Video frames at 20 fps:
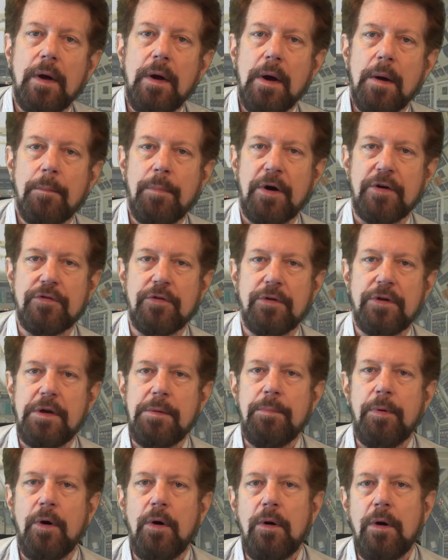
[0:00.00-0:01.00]
Parcel
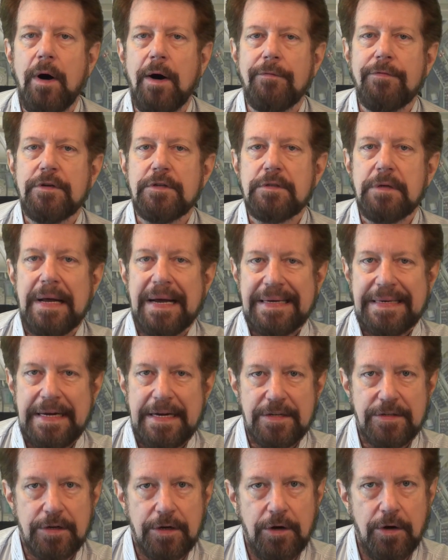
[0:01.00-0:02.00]
Depot offers lockdown
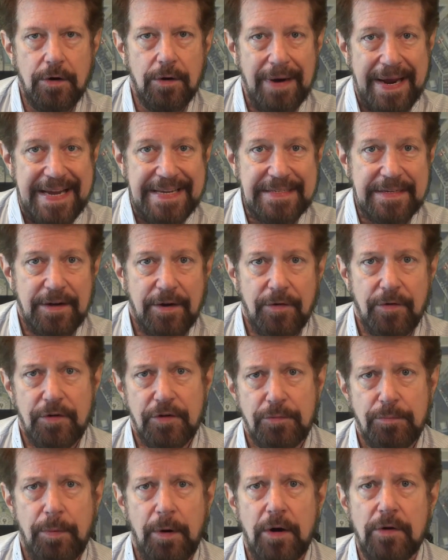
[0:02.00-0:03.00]
secure
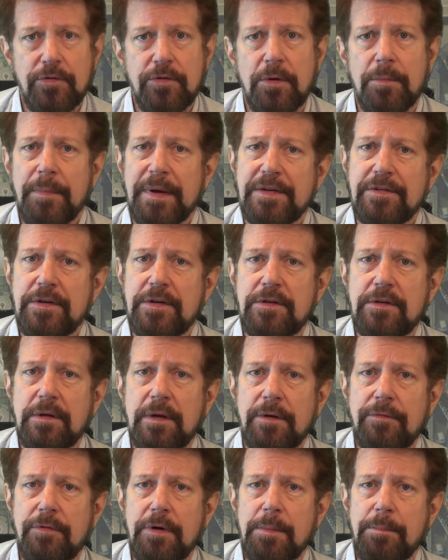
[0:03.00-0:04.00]
asynchronous parcel message
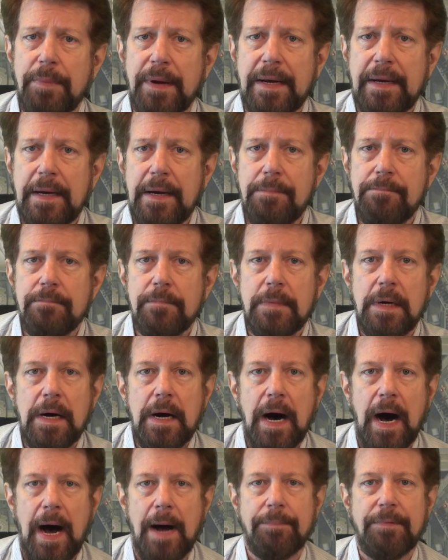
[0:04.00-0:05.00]
delivery and pickup,
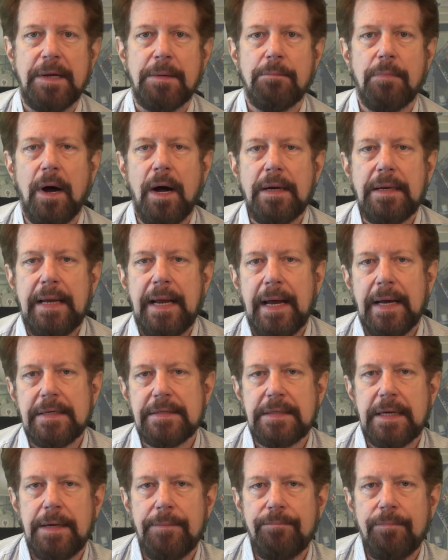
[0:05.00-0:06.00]
opt-in
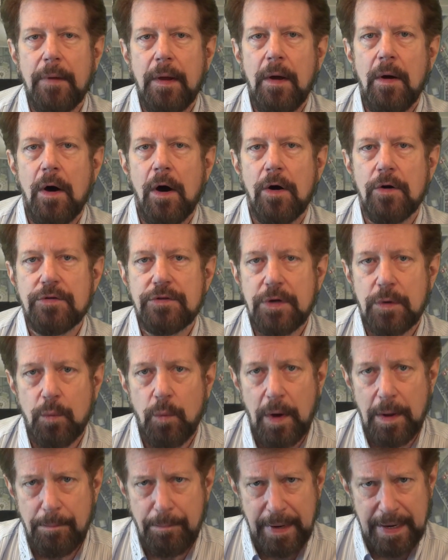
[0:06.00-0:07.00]
broadcasting, hosted
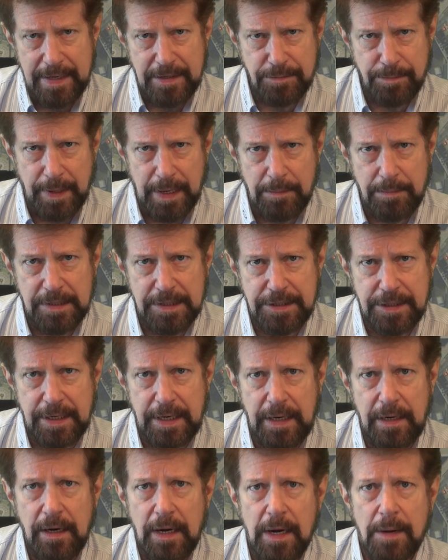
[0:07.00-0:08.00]
web page
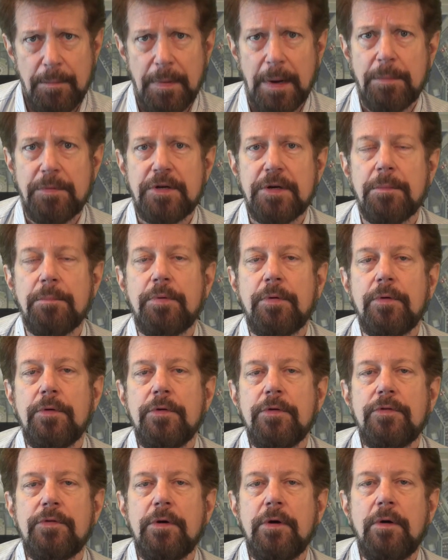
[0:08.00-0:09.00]
publishing, membership
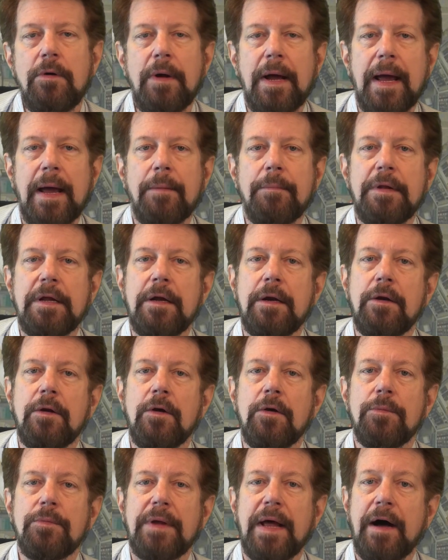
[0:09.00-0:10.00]
perusal, Amulet and
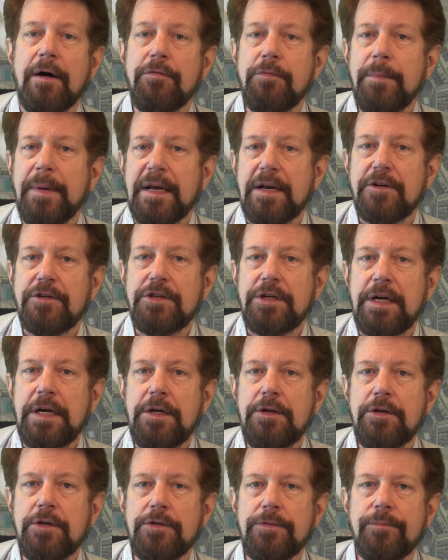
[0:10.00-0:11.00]
Gnome's alphabet
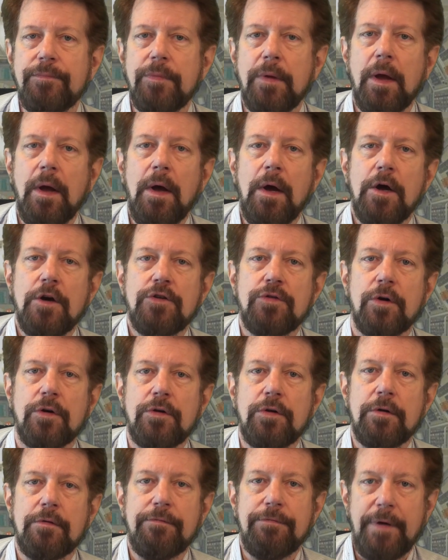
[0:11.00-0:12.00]
exchanges,
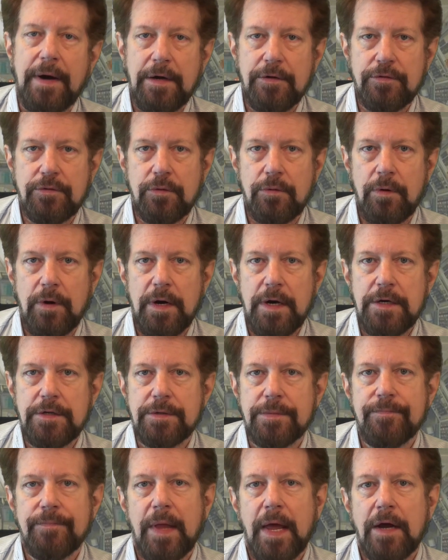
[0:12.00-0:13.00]
short-term file storage,
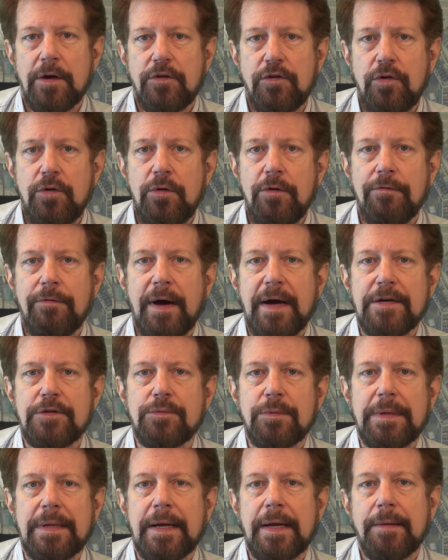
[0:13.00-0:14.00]
and two-device
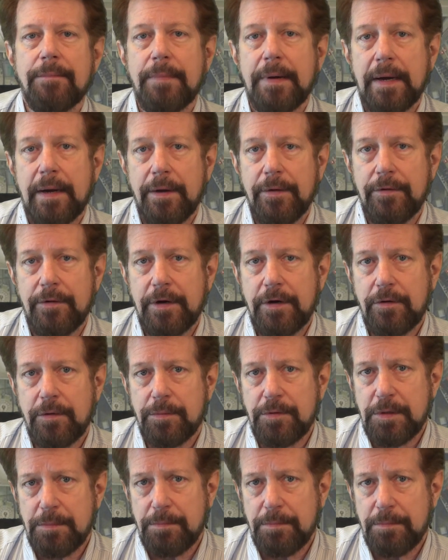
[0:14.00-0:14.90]
relay by other encryption